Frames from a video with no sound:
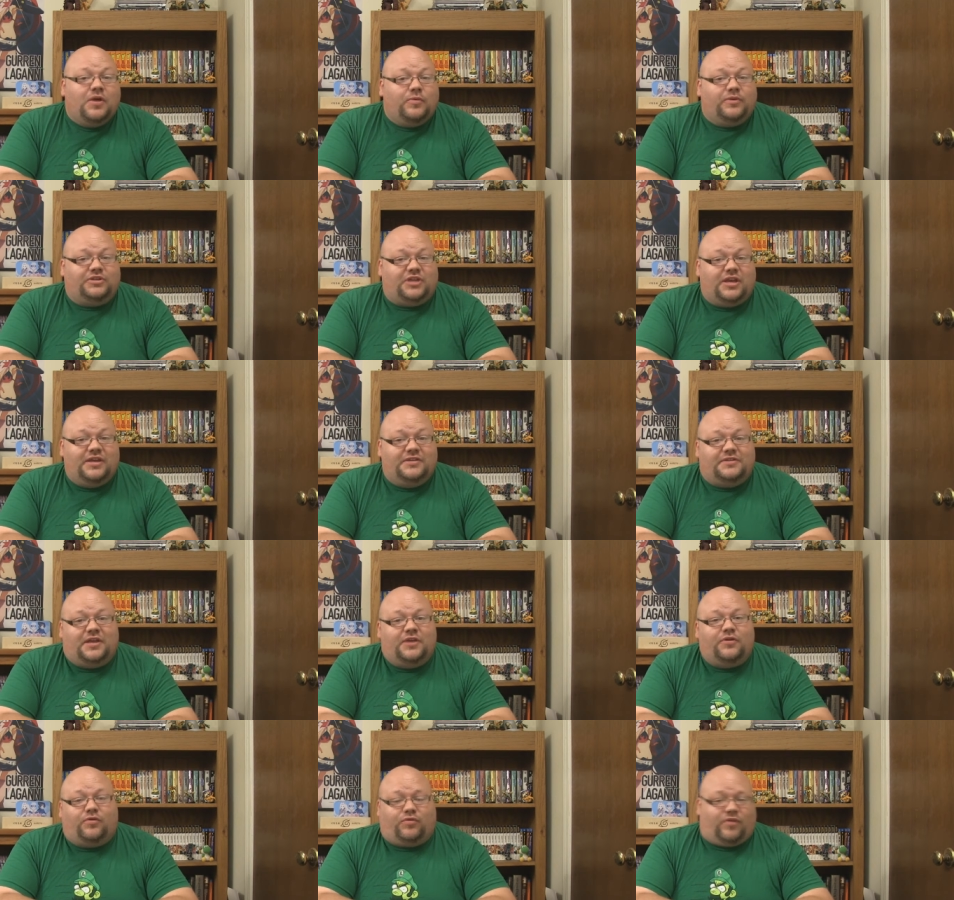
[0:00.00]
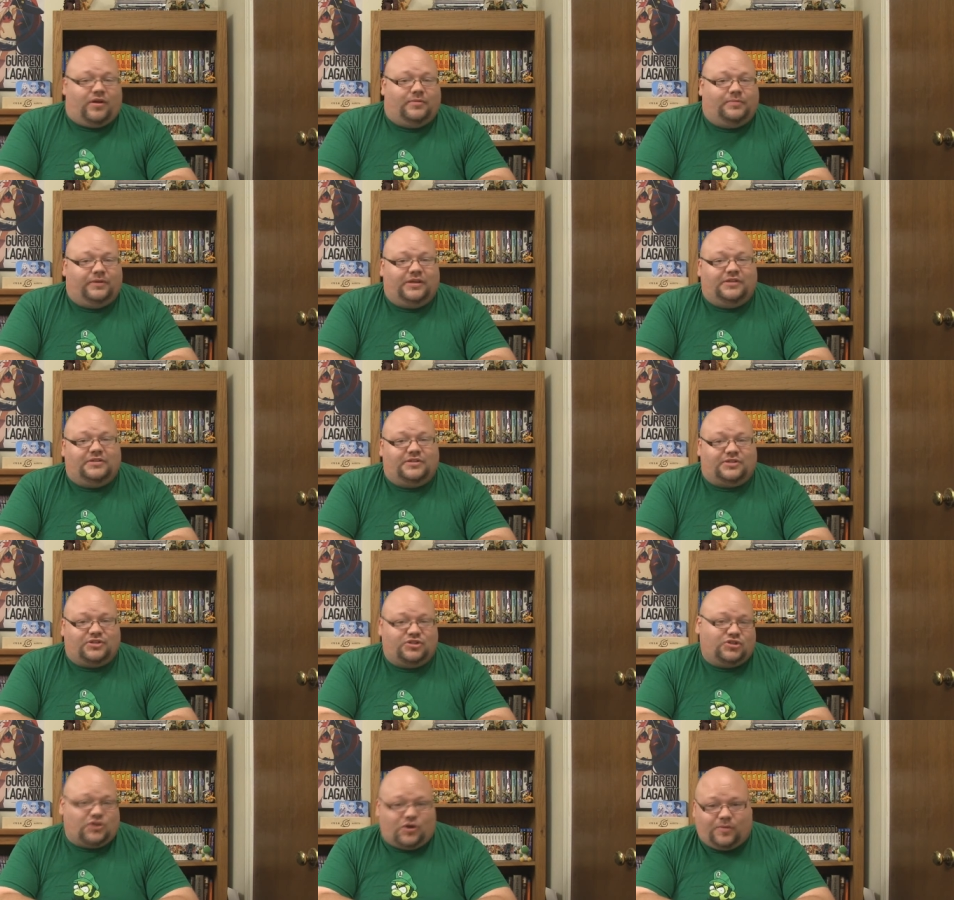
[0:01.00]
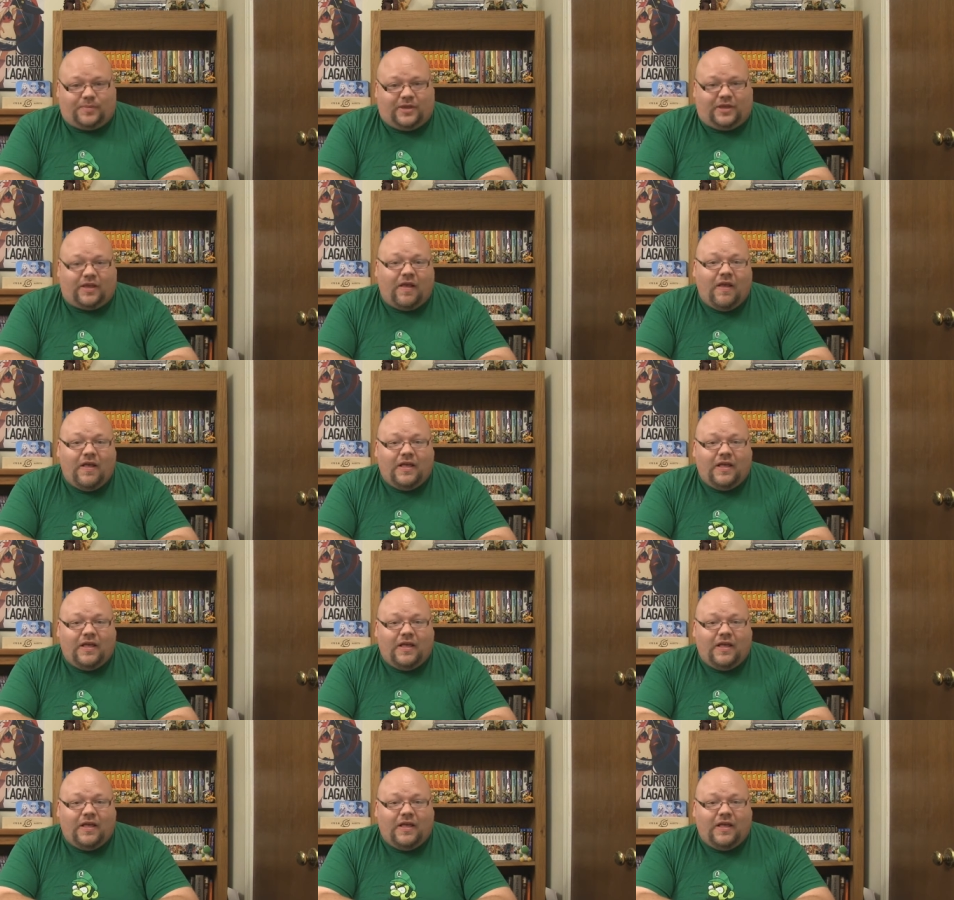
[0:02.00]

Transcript: which is incredibly disturbing.